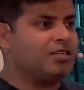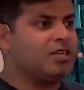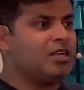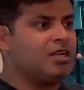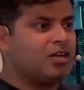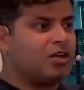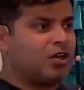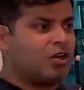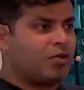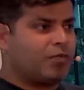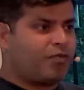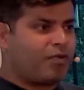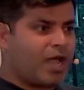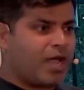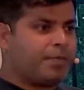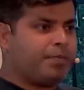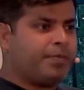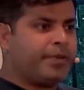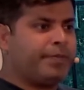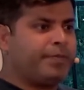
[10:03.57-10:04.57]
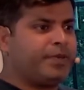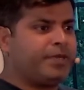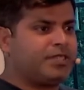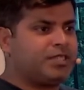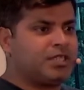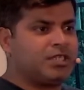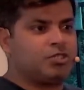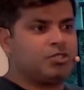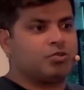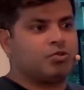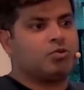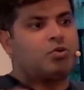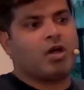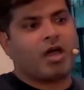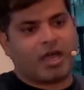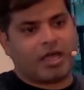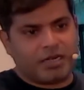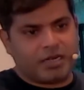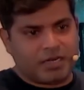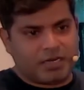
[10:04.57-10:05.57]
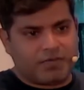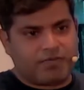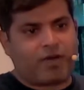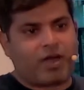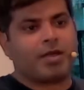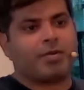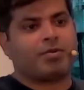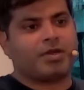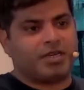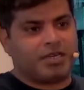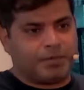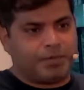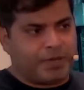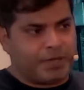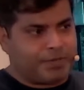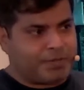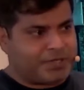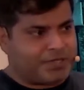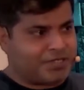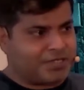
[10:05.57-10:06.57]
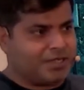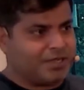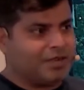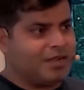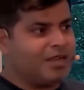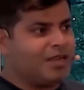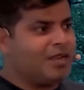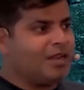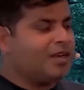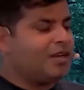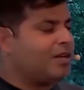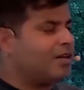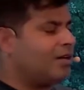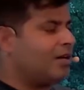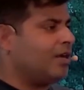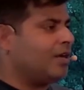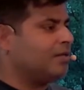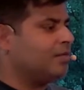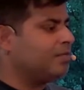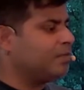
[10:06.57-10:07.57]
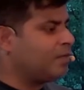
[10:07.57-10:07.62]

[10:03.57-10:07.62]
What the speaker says: Or 5 BPC to 100, 500 BPC, right?